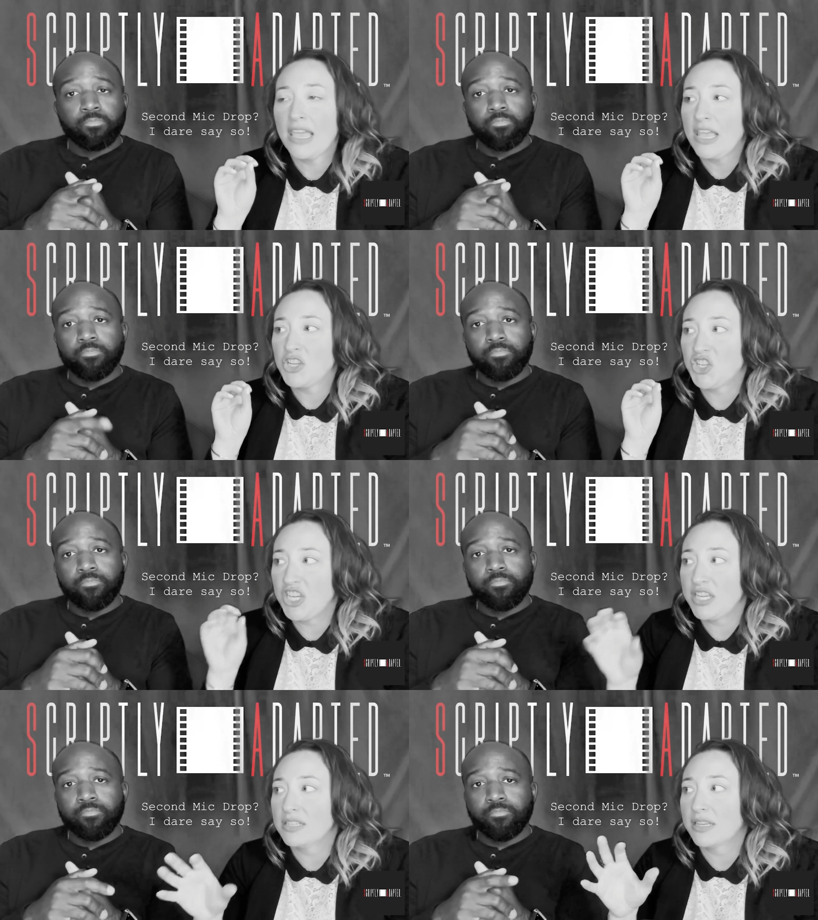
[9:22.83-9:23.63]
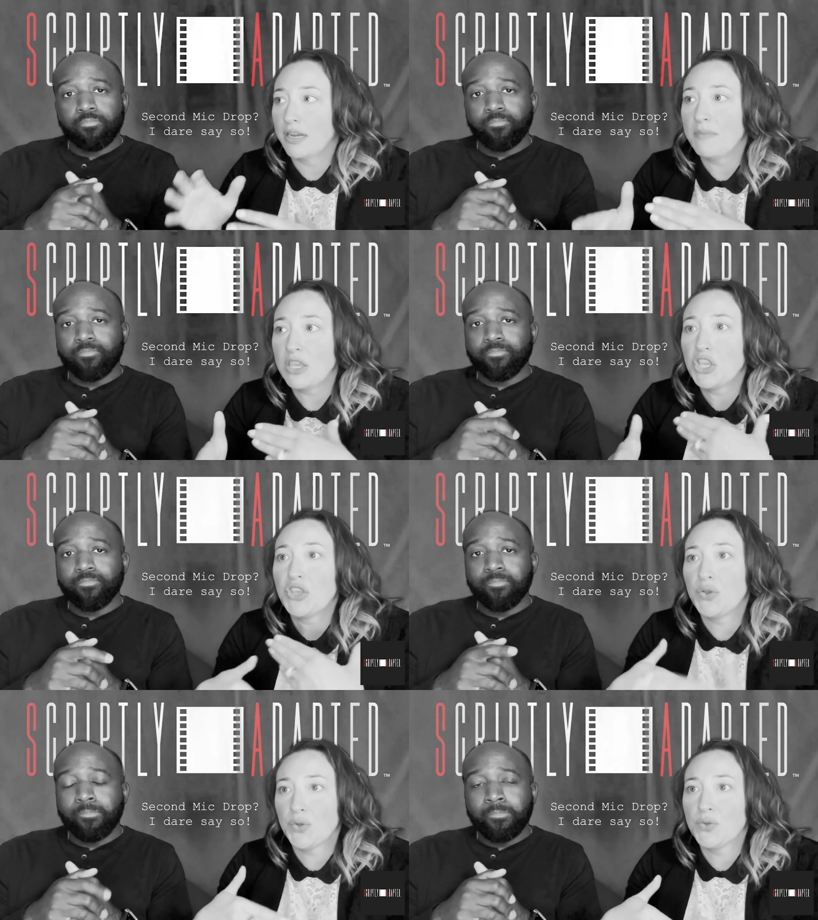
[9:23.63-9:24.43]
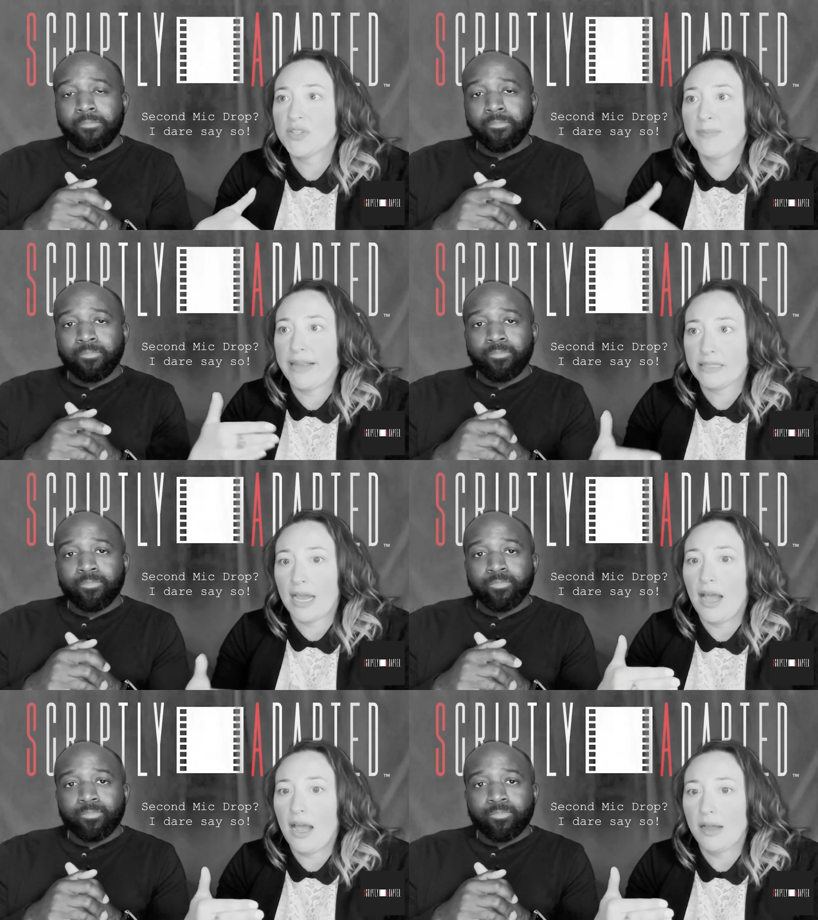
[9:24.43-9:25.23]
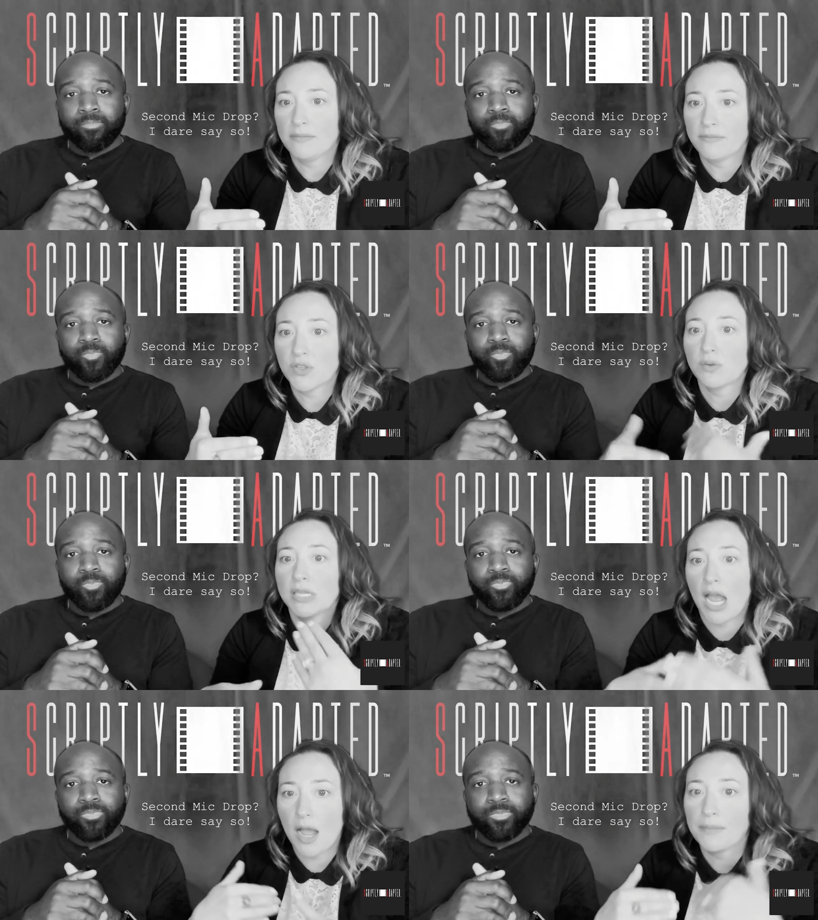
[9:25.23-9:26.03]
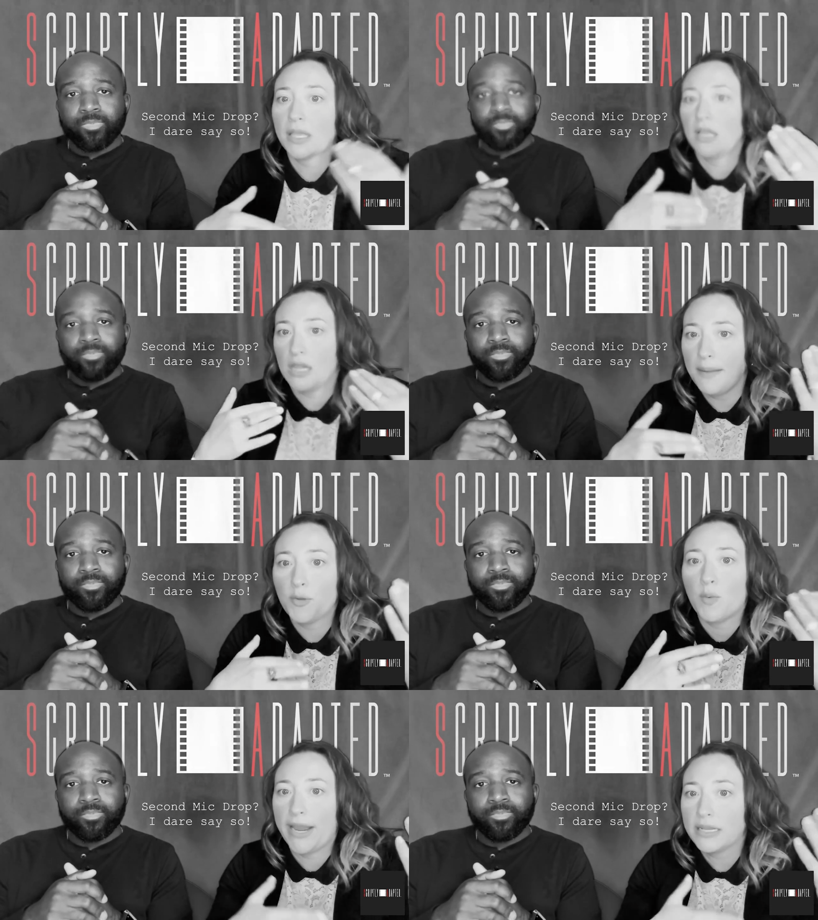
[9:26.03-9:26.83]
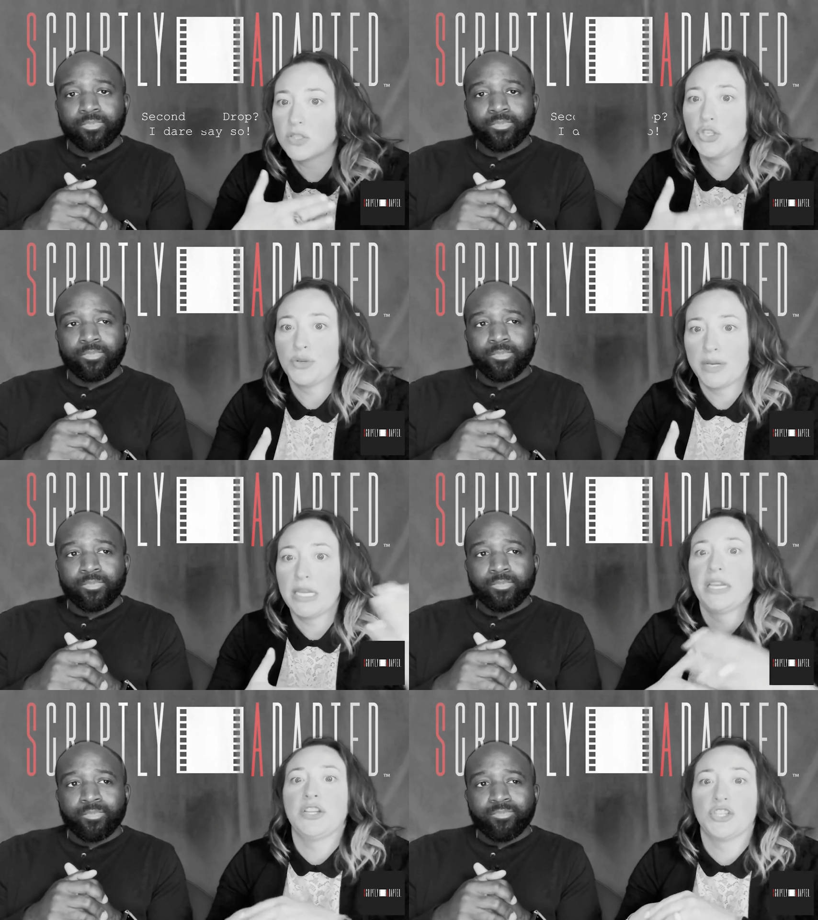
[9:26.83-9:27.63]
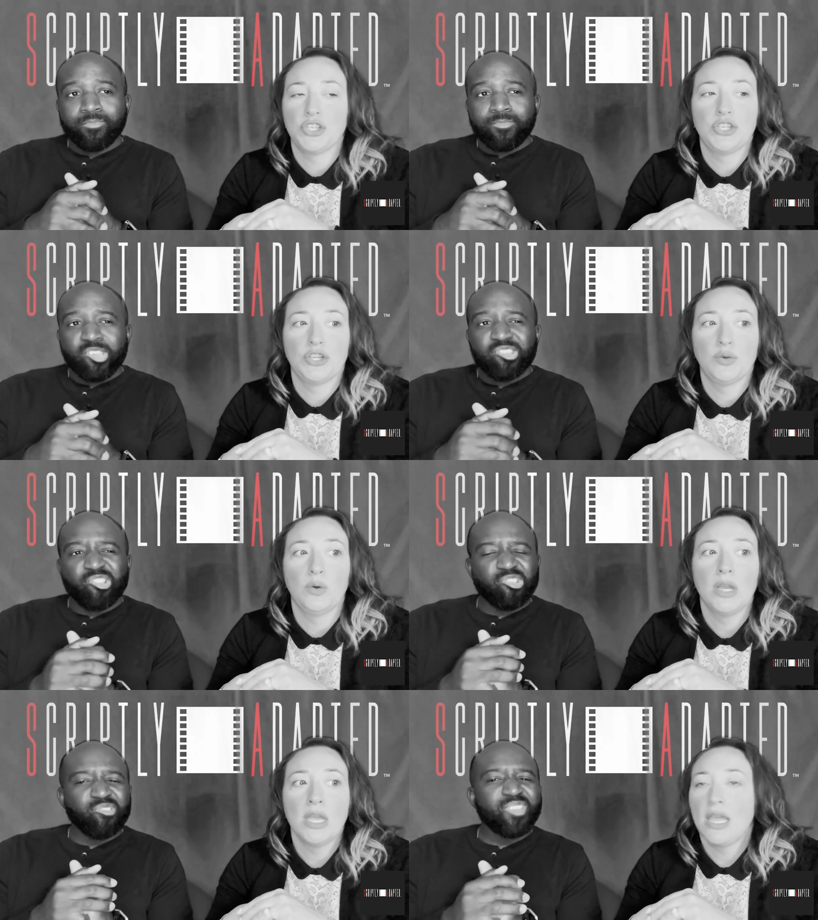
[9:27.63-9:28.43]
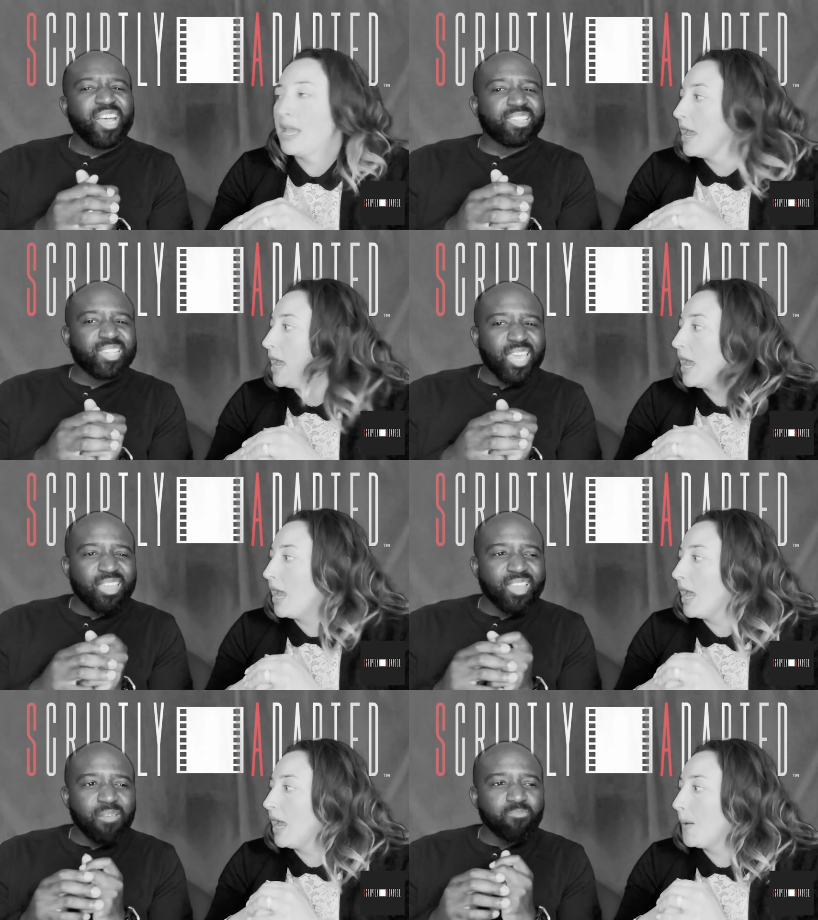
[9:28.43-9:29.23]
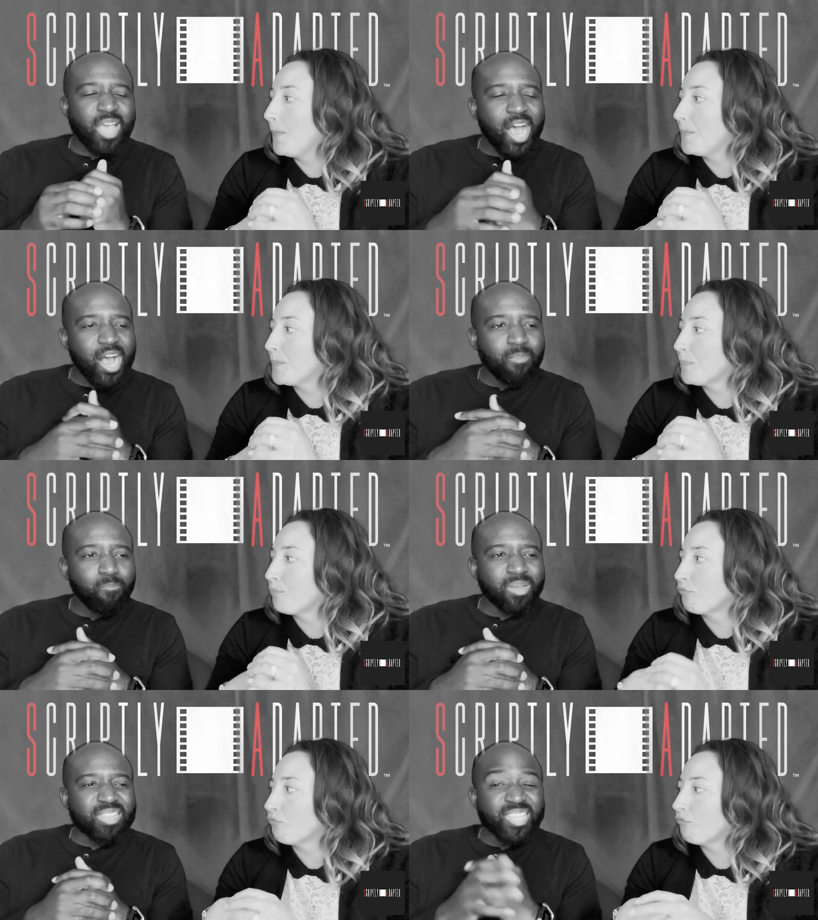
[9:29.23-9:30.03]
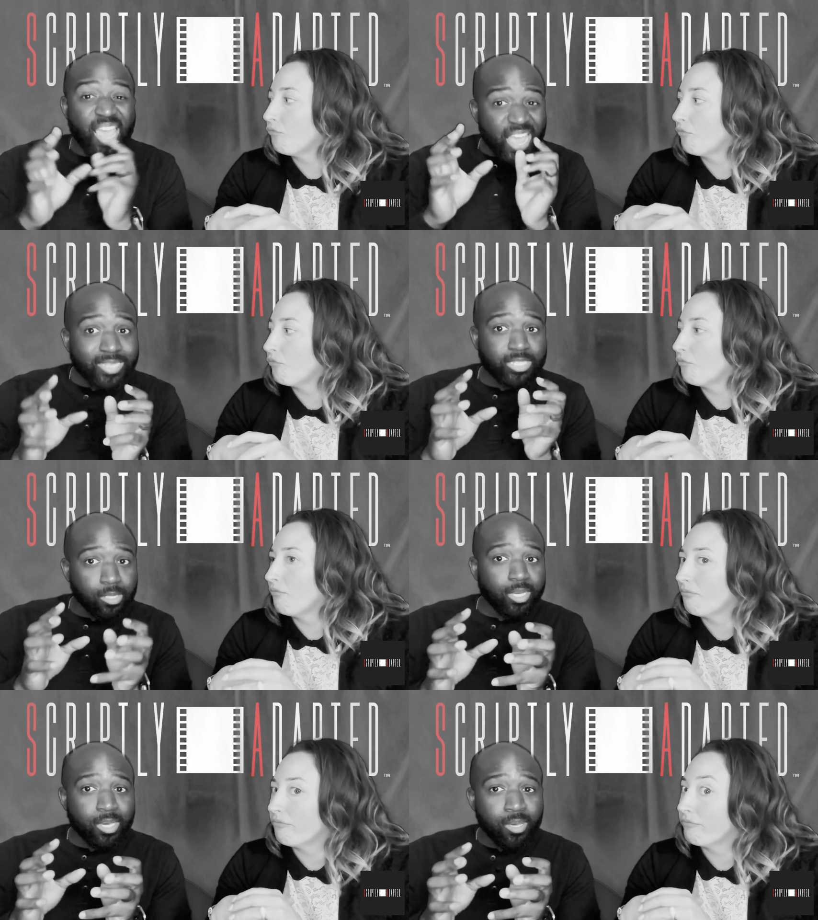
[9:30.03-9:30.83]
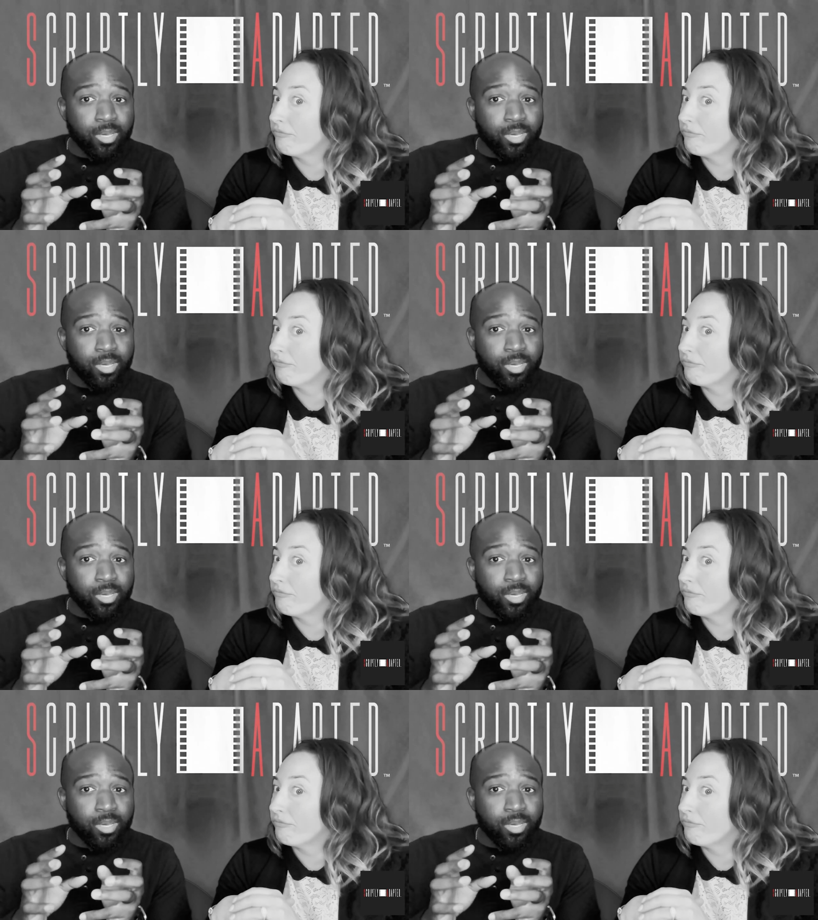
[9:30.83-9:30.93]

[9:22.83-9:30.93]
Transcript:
Speaker 1: she's going to be used by Tom so Tom can climb the ranks and do what he needs to do. So you're not
Speaker 2: saying that Tom potentially